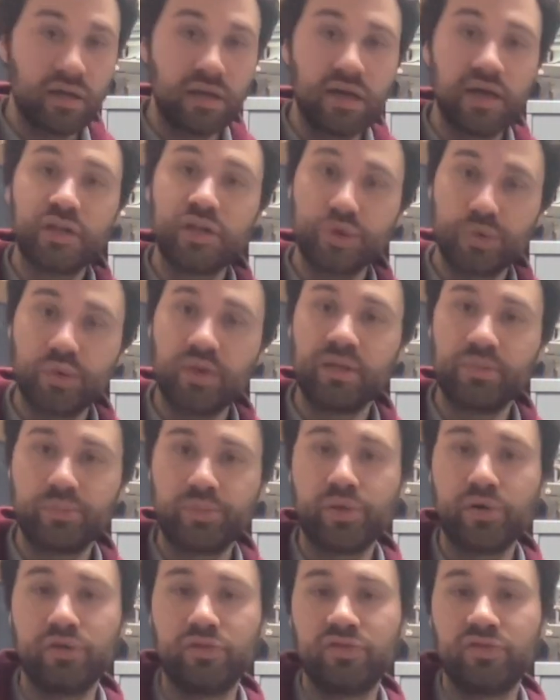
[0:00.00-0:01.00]
and you will
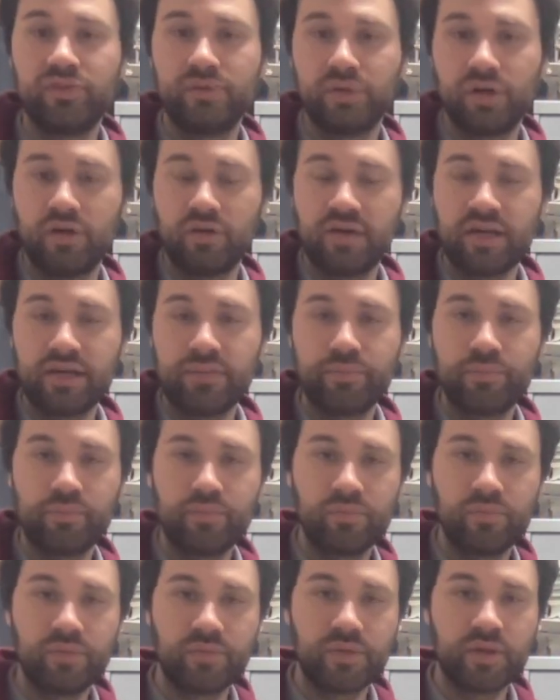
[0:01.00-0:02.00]
improve. All right?
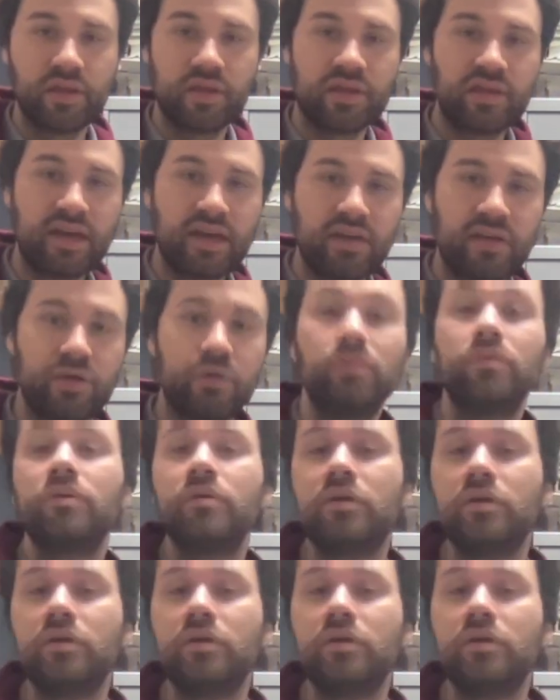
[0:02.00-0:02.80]
Thank you.